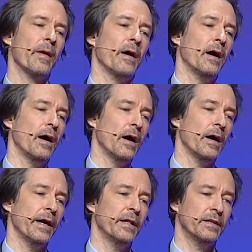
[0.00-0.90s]

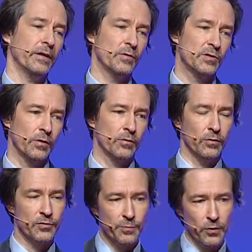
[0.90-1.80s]
and then I use
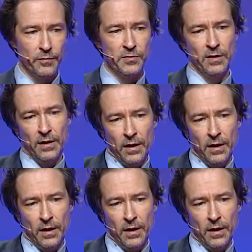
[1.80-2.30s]
zero-knowledge proofs